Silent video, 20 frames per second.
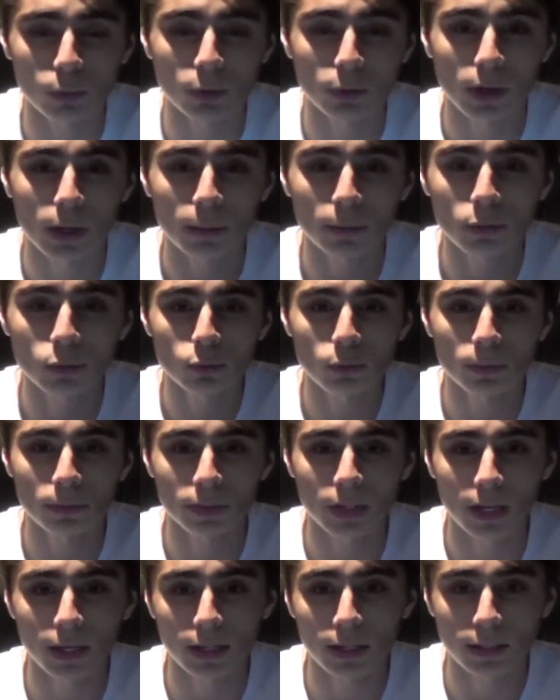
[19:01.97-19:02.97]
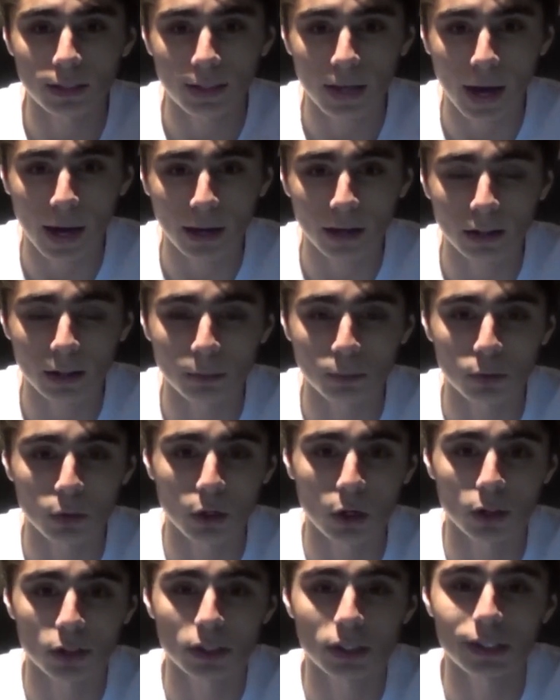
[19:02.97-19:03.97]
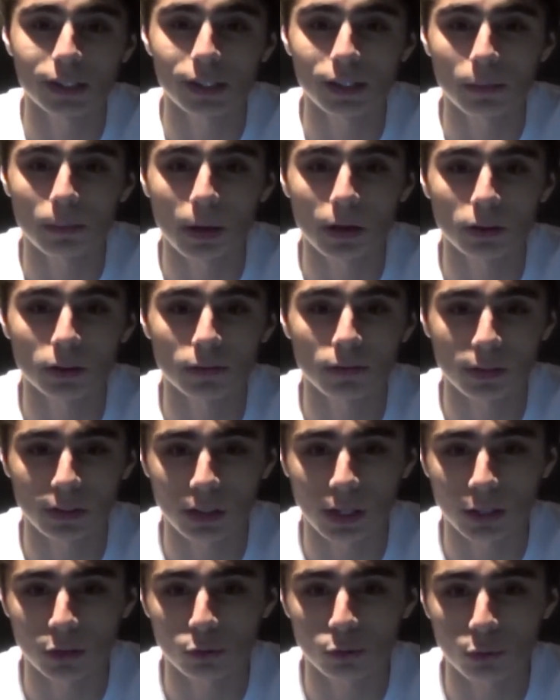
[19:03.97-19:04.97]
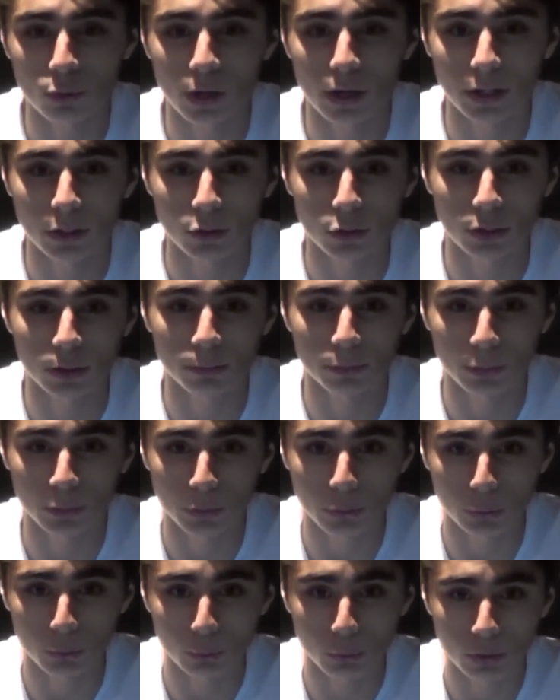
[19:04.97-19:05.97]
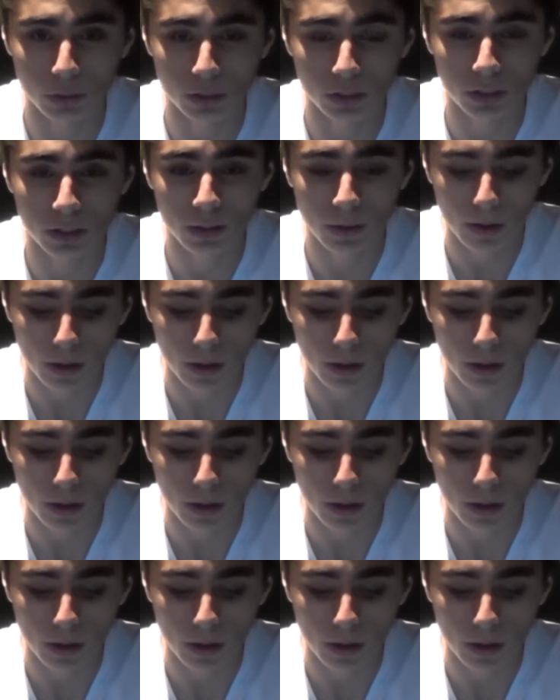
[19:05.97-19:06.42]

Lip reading: we were able obtain data in regards to the amount of electrical energy produced.